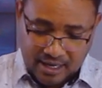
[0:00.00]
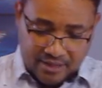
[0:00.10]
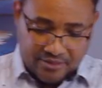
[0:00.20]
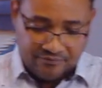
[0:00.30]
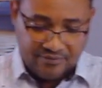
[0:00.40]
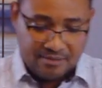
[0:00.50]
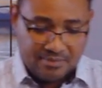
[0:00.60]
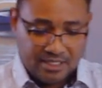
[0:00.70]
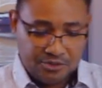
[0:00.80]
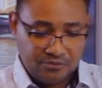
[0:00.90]
are the
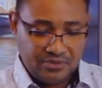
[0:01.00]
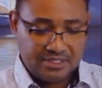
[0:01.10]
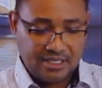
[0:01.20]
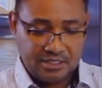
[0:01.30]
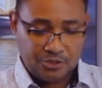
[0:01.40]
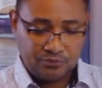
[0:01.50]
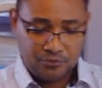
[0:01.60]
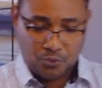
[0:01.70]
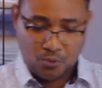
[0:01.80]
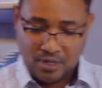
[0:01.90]
families of the sons of
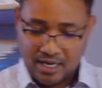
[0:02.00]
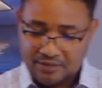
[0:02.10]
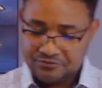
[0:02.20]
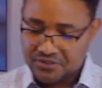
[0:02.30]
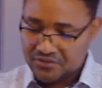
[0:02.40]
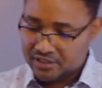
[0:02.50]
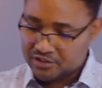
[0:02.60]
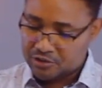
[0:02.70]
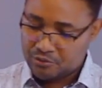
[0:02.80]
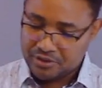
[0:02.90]
Noah, after their
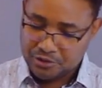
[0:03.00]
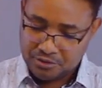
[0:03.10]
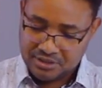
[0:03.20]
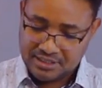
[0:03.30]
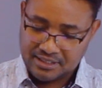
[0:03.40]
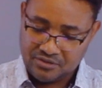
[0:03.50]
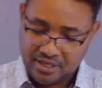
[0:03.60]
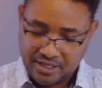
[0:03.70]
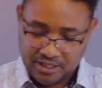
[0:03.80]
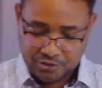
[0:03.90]
generations, in
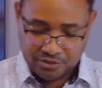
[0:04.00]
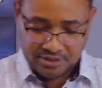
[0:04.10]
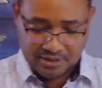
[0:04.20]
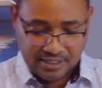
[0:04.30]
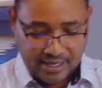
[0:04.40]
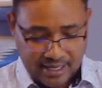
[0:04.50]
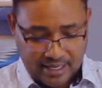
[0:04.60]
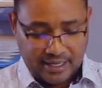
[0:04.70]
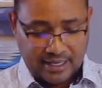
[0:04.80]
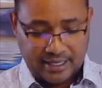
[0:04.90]
their nations,
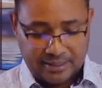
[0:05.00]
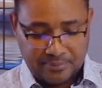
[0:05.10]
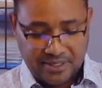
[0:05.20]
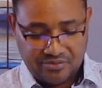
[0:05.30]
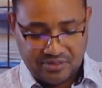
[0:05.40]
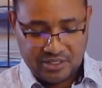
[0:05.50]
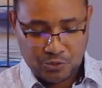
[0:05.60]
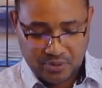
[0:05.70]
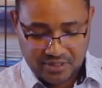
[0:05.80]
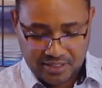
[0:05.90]
and by
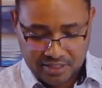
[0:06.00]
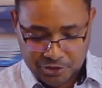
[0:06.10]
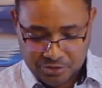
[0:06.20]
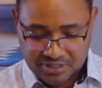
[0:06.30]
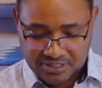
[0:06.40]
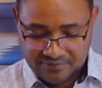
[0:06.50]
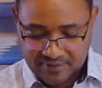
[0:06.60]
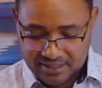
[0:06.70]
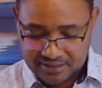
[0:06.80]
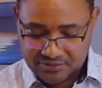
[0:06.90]
these were the nations
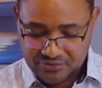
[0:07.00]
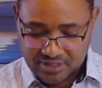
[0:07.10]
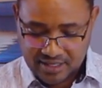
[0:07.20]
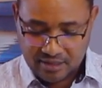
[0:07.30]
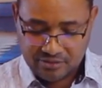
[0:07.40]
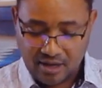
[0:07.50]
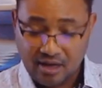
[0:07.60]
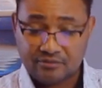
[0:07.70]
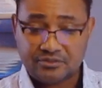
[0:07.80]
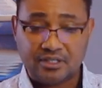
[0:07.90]
divided in the earth
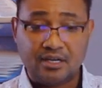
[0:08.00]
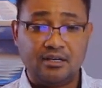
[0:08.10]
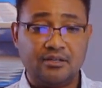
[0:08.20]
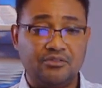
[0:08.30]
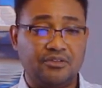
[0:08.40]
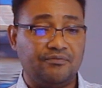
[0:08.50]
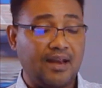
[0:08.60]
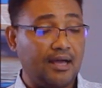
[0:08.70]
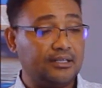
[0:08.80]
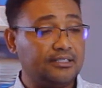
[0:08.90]
after the
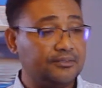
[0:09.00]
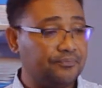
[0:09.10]
flood.